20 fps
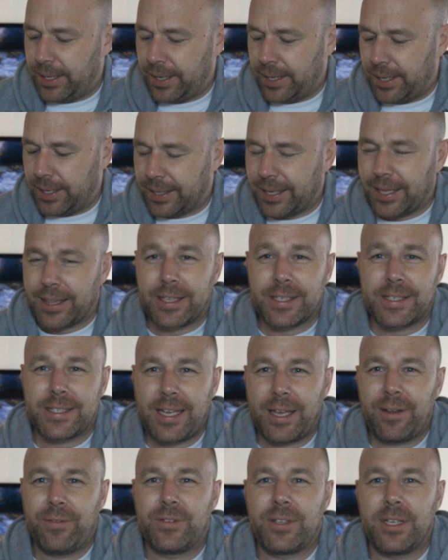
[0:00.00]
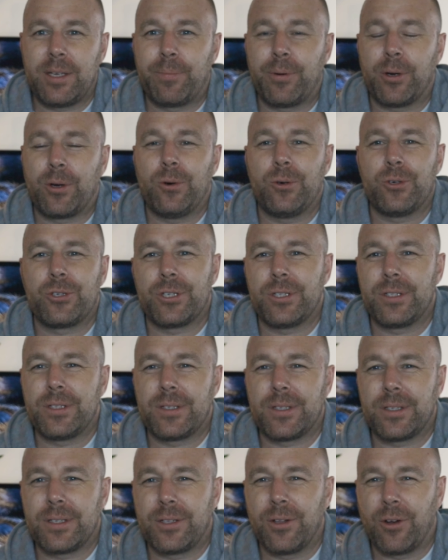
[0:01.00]
again, the safety
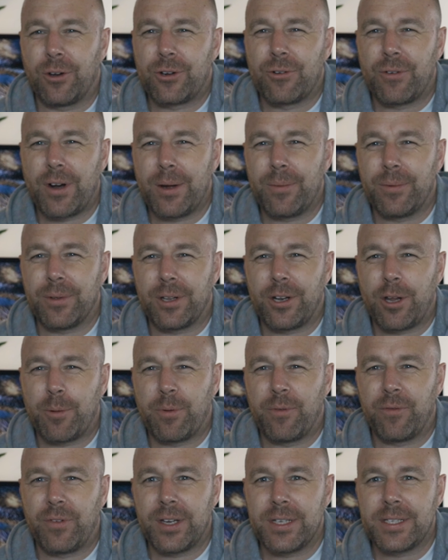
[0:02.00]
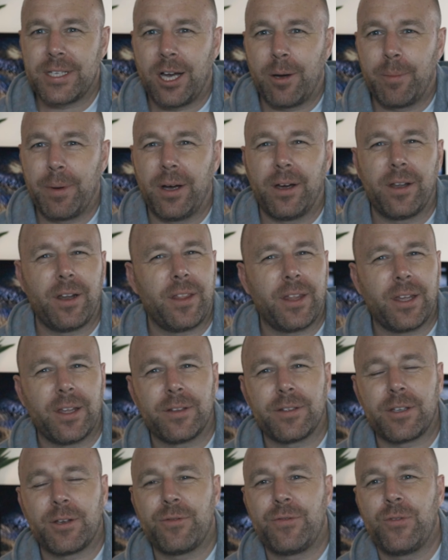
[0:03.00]
precautions is not great with an open face helmet, and I think
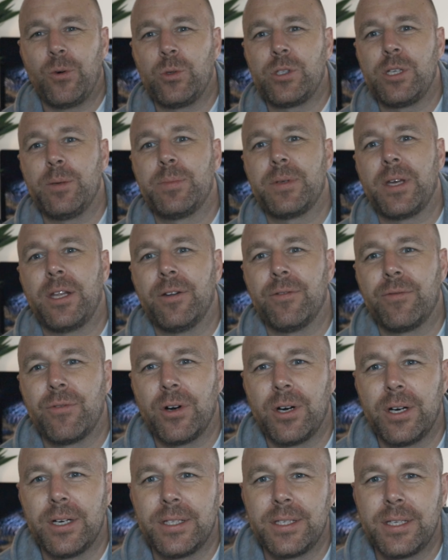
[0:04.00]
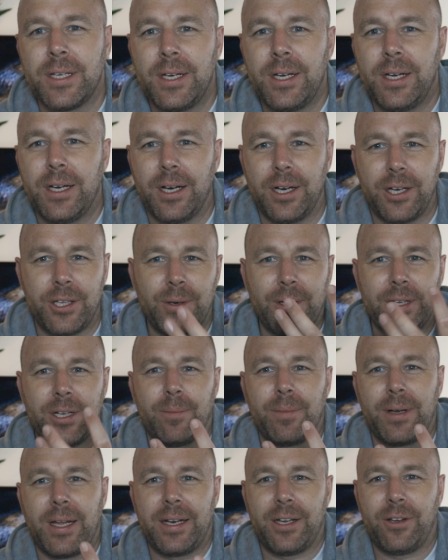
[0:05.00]
it's like 40% of rides you end
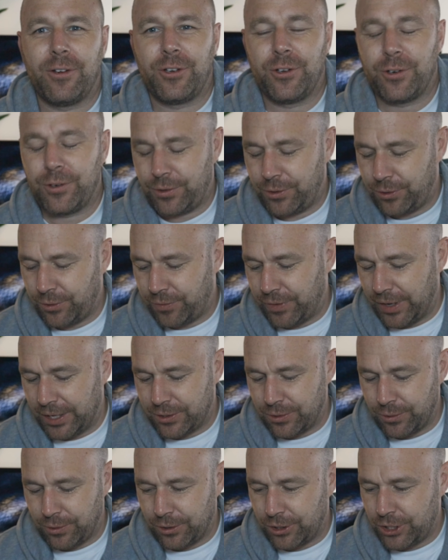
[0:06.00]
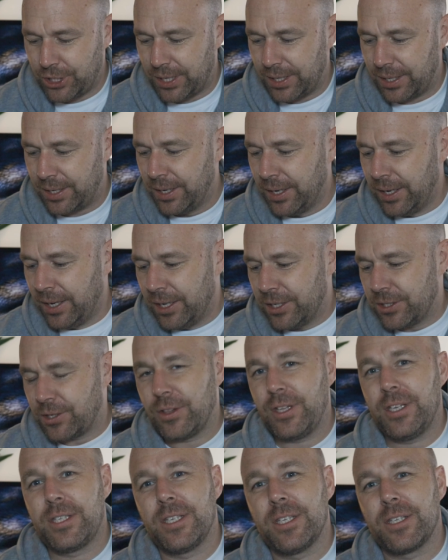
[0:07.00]
up landing on your face or your chin. So
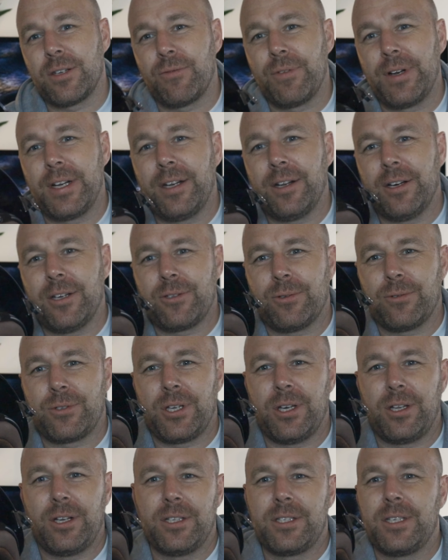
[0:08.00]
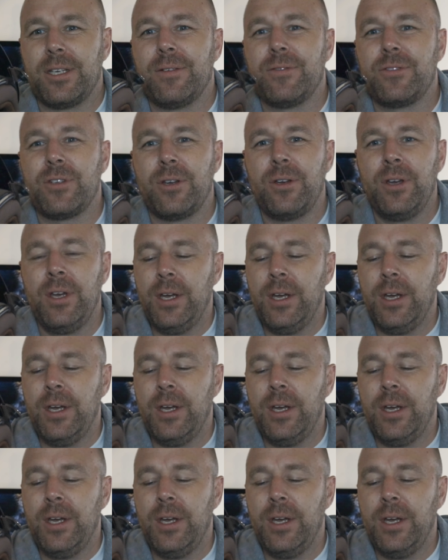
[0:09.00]
this is a really nice alternative. So